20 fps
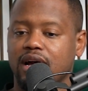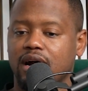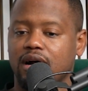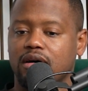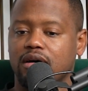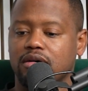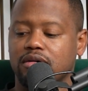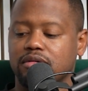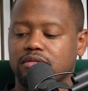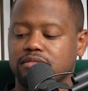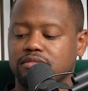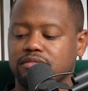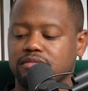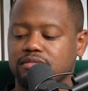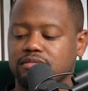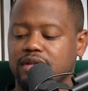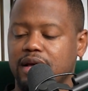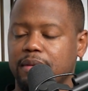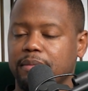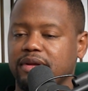
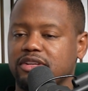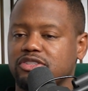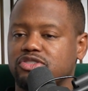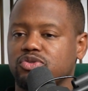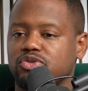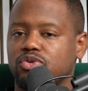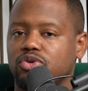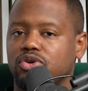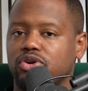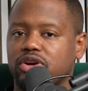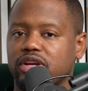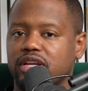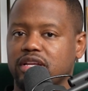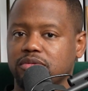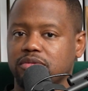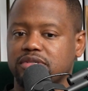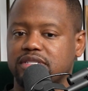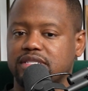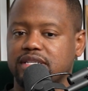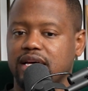that mentor, he
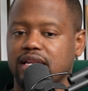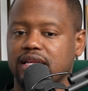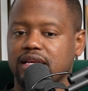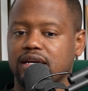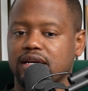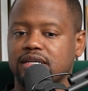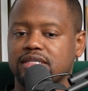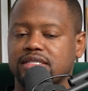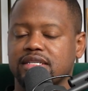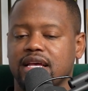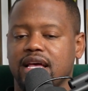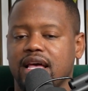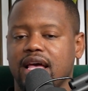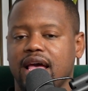was telling us,